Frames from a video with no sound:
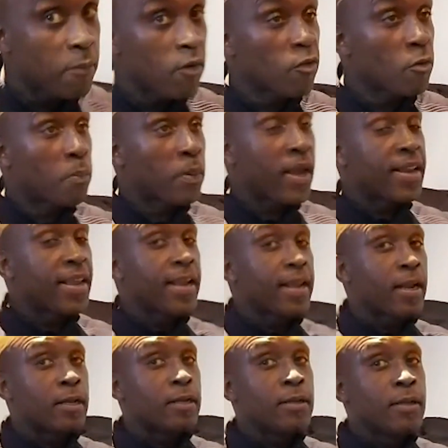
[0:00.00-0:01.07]
over and played
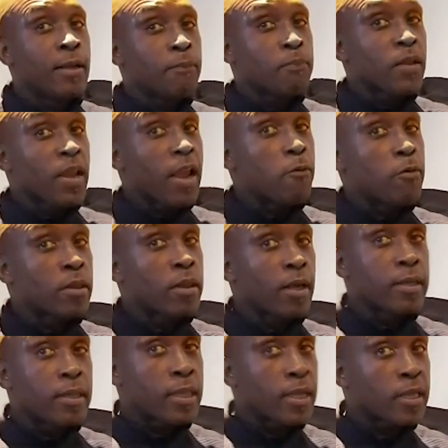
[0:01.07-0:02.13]
England, it was like
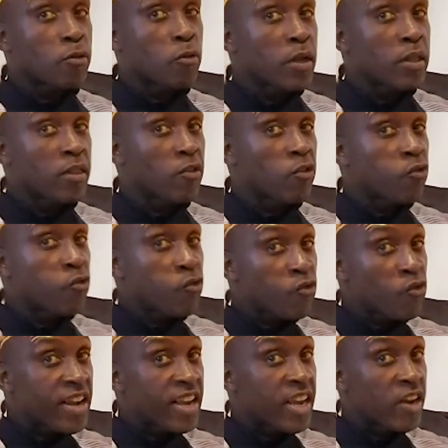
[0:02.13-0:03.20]
6 weeks of
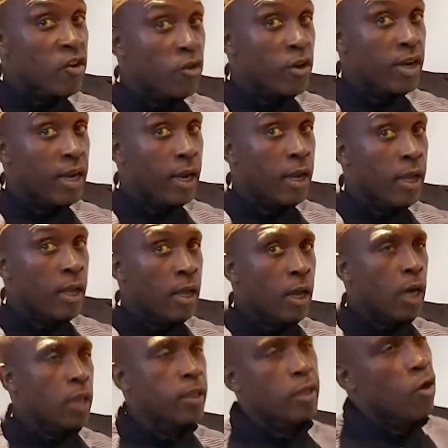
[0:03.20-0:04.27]
frigging cricket.
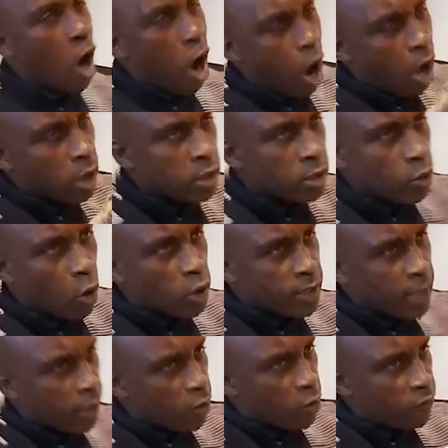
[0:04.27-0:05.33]
I said, no, don't
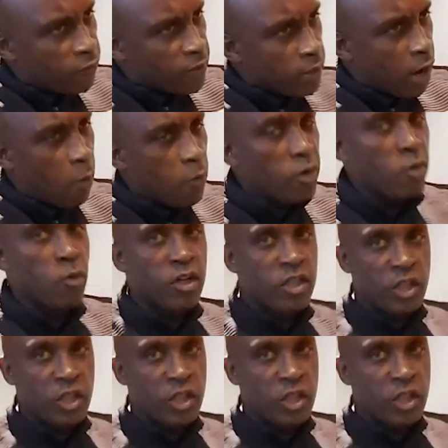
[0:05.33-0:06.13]
tell me. I want to watch.